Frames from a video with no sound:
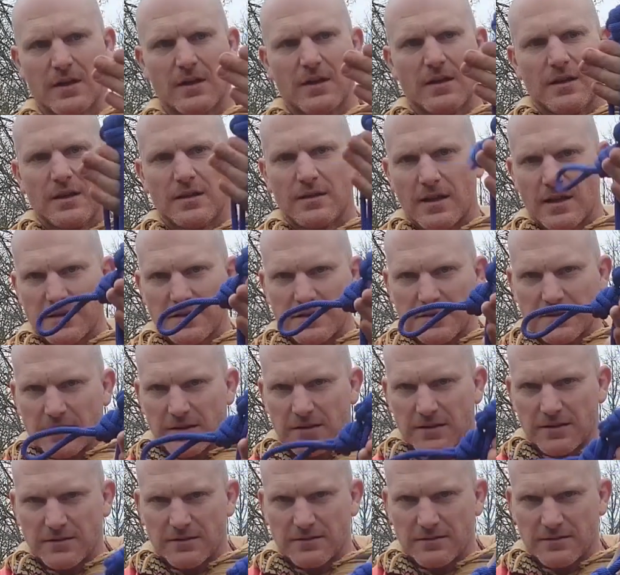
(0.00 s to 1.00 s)
and that's going to
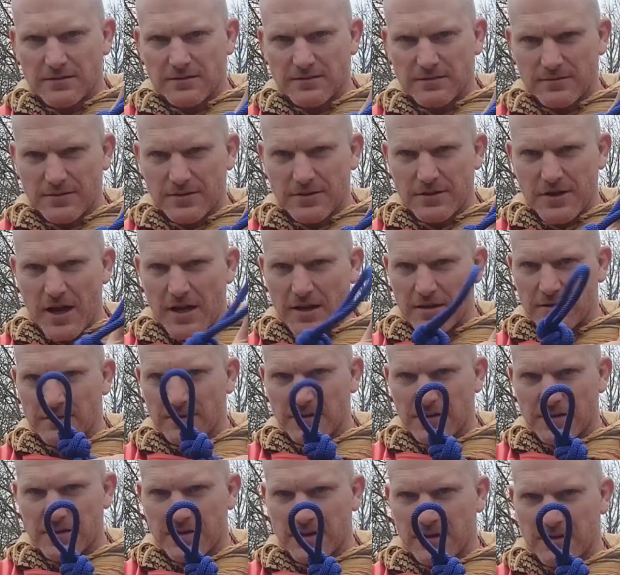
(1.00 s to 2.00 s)
shackle
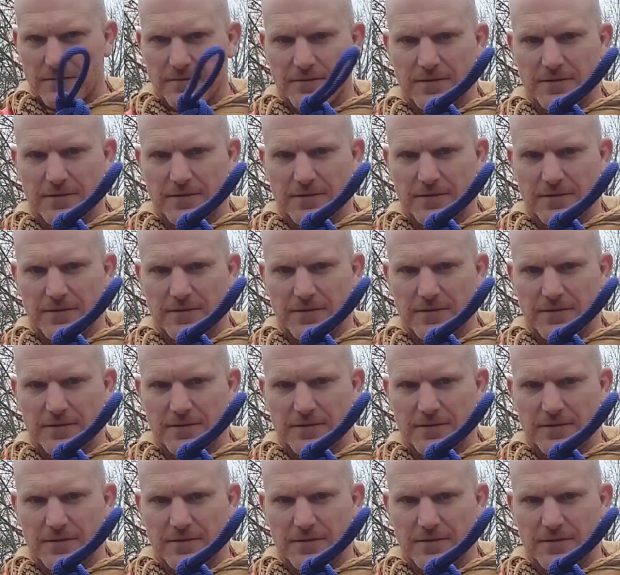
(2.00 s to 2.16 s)
itself.